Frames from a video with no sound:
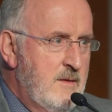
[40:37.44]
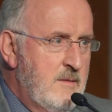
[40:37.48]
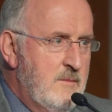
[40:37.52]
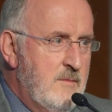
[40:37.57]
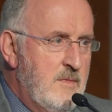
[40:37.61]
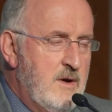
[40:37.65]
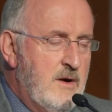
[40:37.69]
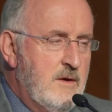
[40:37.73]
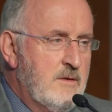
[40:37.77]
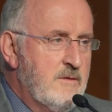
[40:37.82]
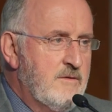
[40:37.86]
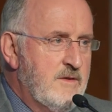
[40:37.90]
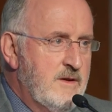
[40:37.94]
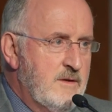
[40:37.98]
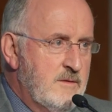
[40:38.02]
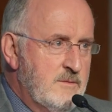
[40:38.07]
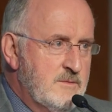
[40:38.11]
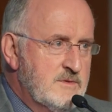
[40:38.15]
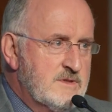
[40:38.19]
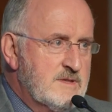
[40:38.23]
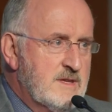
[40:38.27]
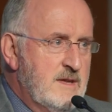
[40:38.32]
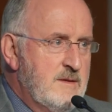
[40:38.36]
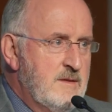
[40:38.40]
Mark
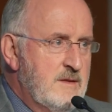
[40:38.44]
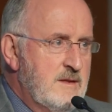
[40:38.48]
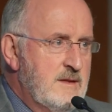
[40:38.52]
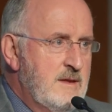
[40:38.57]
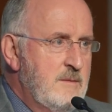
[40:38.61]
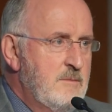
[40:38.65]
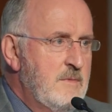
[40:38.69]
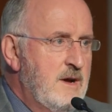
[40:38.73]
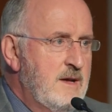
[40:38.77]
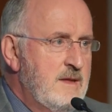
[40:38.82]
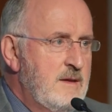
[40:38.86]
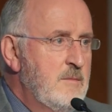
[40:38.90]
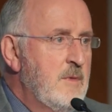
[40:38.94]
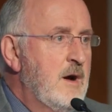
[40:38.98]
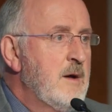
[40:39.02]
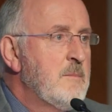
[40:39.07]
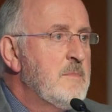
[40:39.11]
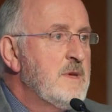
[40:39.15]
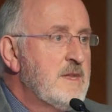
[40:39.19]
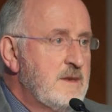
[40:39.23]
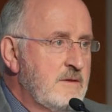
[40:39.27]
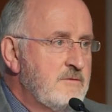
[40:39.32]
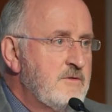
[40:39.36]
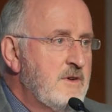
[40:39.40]
Phelps. It might
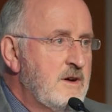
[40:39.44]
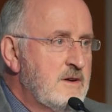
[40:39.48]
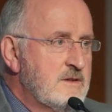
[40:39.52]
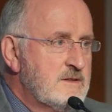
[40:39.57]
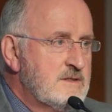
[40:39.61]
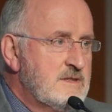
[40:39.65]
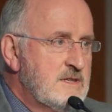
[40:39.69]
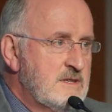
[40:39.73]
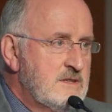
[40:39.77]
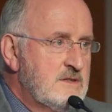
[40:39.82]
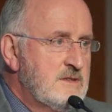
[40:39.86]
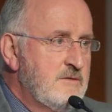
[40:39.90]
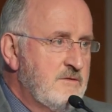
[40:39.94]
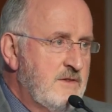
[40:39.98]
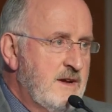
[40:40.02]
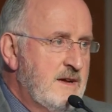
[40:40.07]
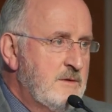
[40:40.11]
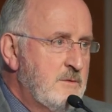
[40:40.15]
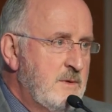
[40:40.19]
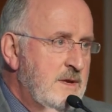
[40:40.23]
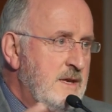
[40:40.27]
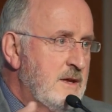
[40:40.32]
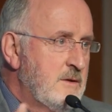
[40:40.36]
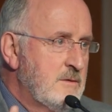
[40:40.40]
be an advantage. In
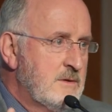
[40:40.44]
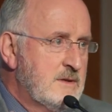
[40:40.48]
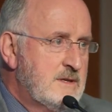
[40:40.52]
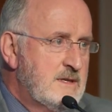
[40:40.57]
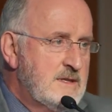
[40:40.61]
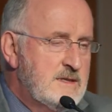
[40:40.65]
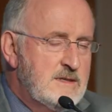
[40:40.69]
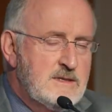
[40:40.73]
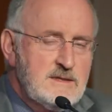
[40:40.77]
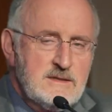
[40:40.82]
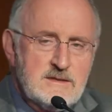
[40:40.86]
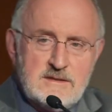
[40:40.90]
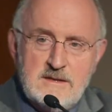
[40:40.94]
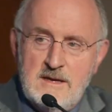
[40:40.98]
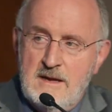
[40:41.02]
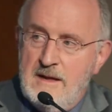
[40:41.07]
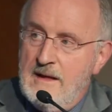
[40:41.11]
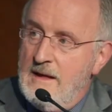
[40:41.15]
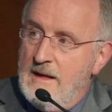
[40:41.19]
fact, we know that it is.